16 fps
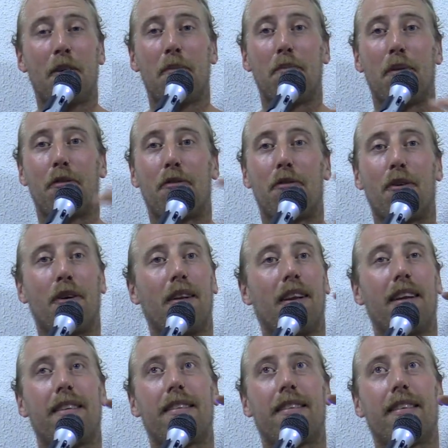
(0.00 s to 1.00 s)

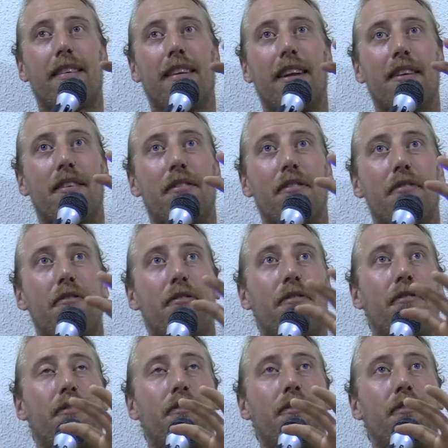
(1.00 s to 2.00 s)
let's
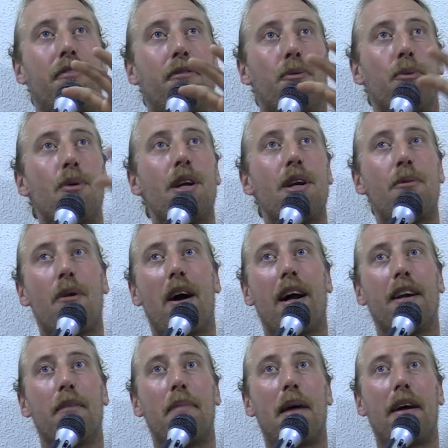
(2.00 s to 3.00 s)

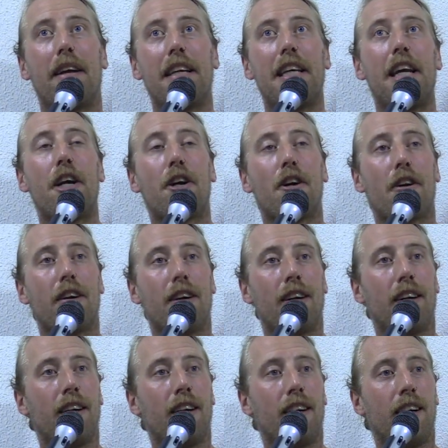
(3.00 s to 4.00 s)
rewind about a year
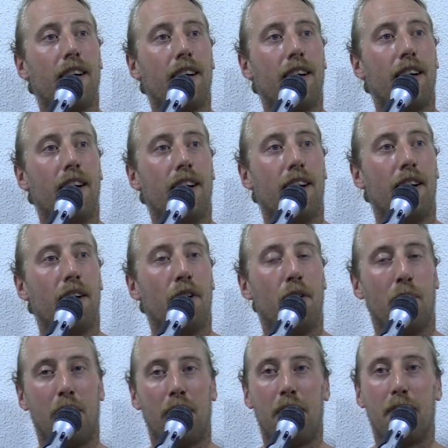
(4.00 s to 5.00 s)

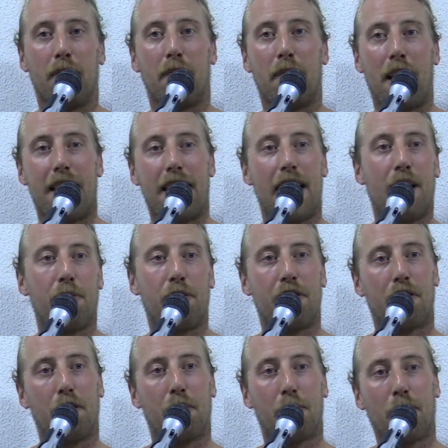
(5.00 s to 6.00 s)
when my dad was
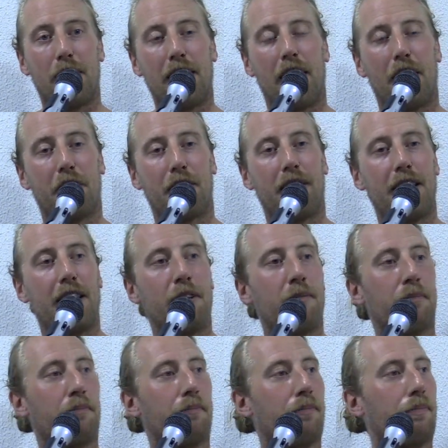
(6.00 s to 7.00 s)
still pretty healthy.
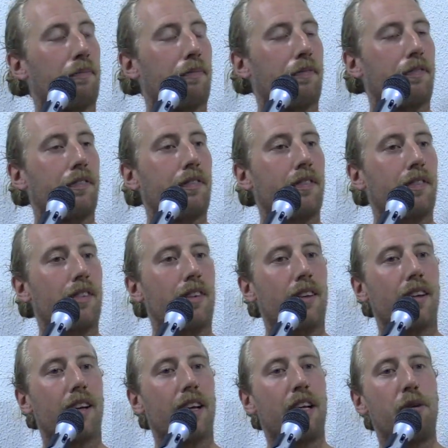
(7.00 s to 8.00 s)

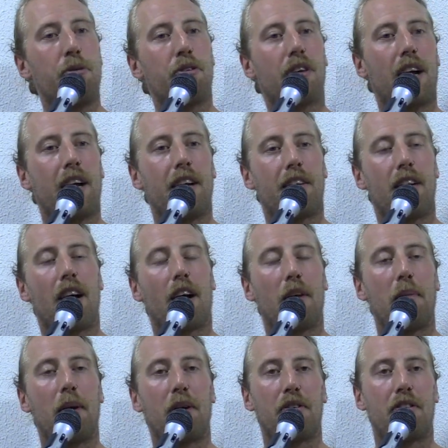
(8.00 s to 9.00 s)
He was kind of
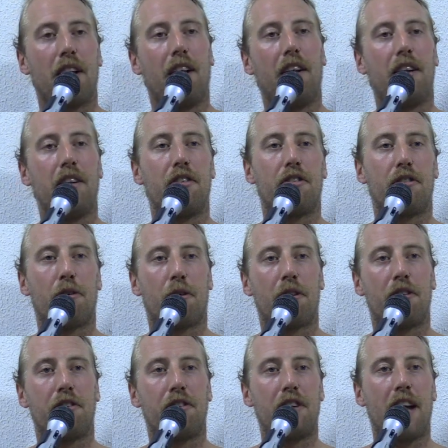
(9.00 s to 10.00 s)
talking about selling his store
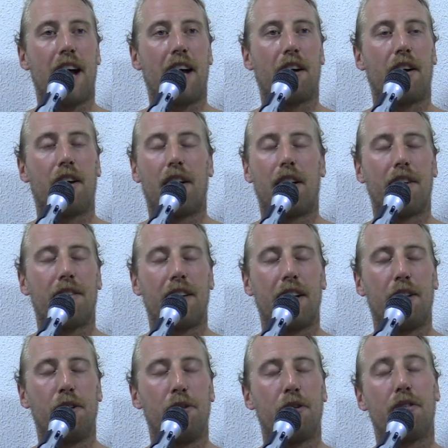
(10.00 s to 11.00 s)
in Seattle,
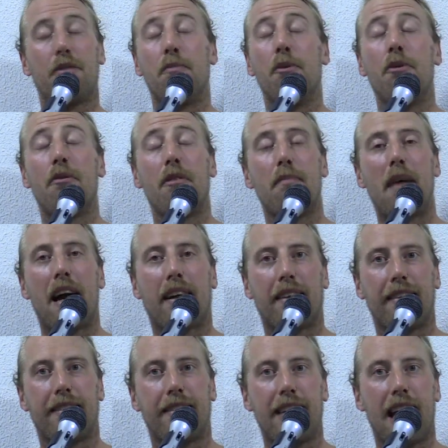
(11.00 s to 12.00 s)
St. Louis, moving back
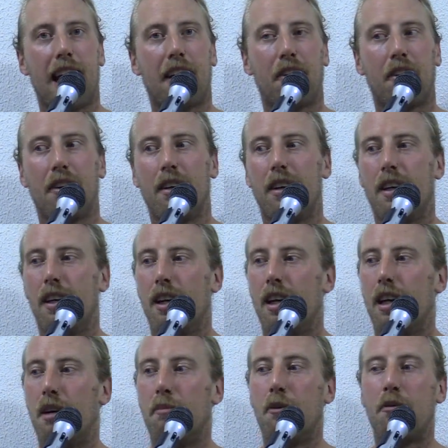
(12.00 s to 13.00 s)
to Seattle,
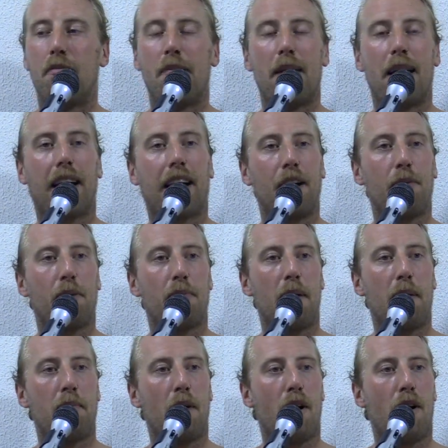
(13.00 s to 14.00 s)
moving back in with
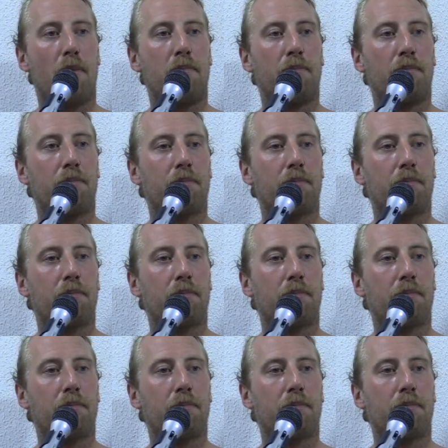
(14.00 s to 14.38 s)
my mom.